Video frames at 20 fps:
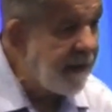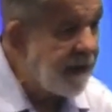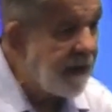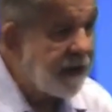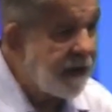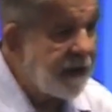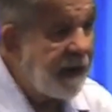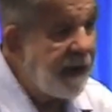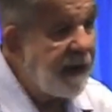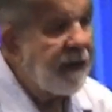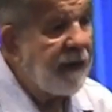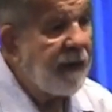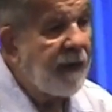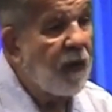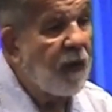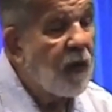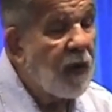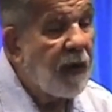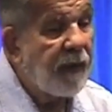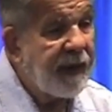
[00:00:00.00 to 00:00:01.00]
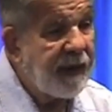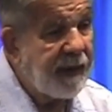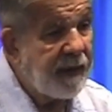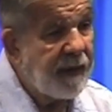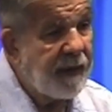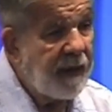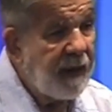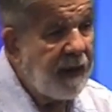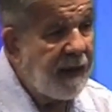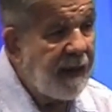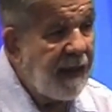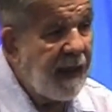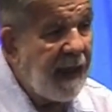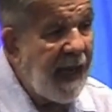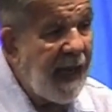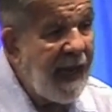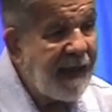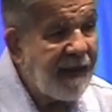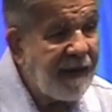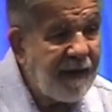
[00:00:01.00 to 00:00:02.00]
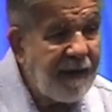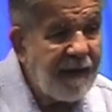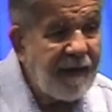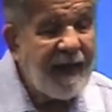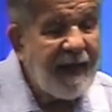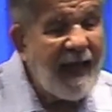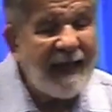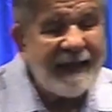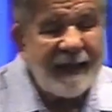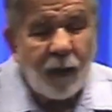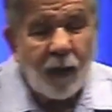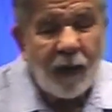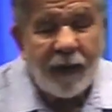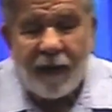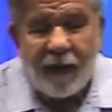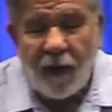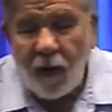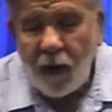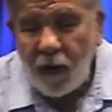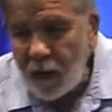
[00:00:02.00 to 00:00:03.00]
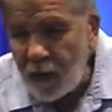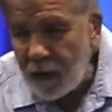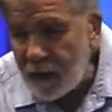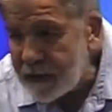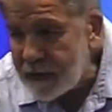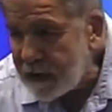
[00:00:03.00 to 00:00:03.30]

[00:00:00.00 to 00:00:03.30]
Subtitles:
and the seed of the woman. And that's what the whole